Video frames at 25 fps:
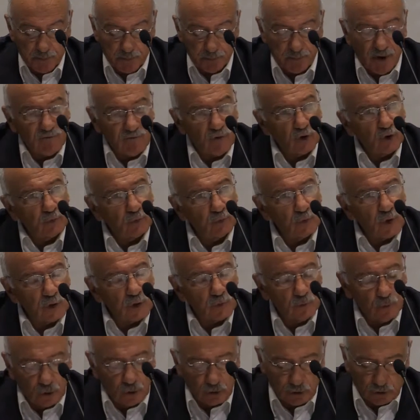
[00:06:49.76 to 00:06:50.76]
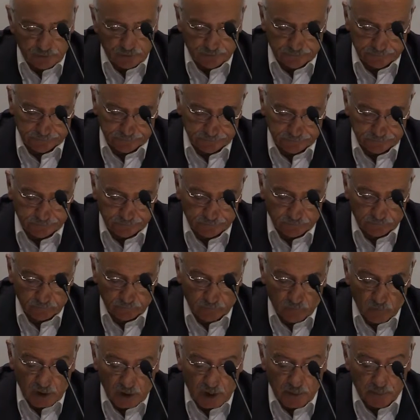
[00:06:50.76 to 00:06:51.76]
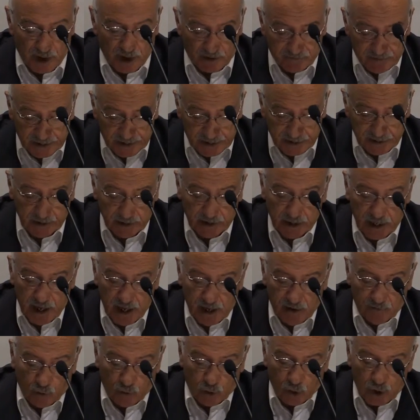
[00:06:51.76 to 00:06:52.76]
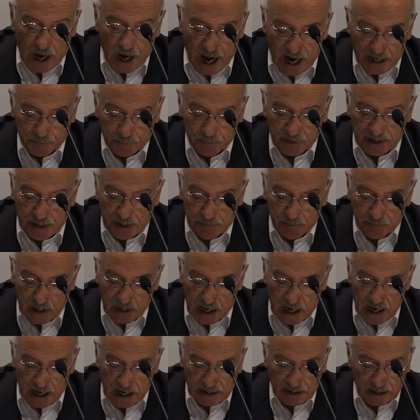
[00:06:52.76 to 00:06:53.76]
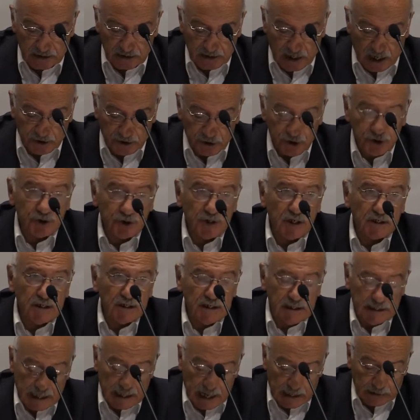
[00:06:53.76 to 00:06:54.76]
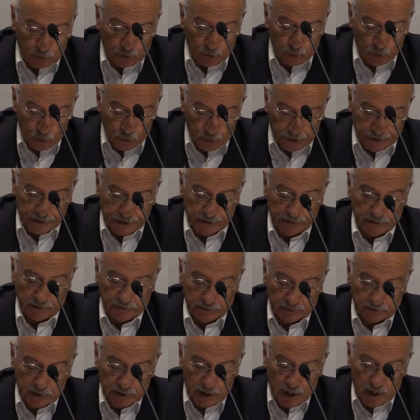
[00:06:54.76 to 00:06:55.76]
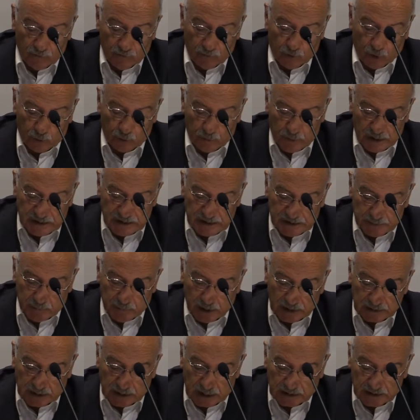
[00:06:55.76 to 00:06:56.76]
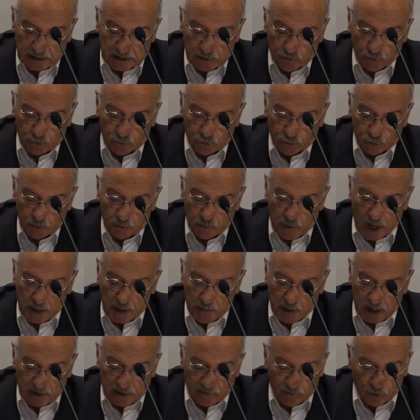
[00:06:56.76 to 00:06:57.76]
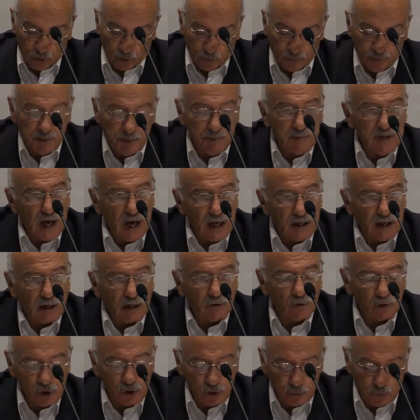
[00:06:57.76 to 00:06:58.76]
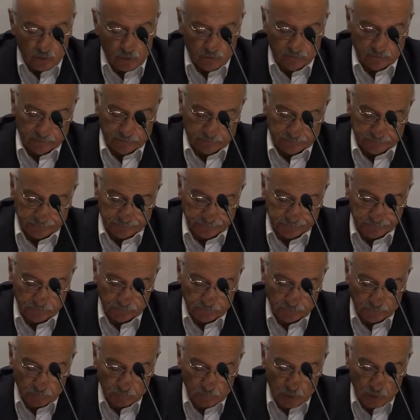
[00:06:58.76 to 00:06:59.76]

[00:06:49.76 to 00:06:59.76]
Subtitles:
all the parameters that define this identity, their monochronic existence creates the society, and it's not a must for all peoples and all communities.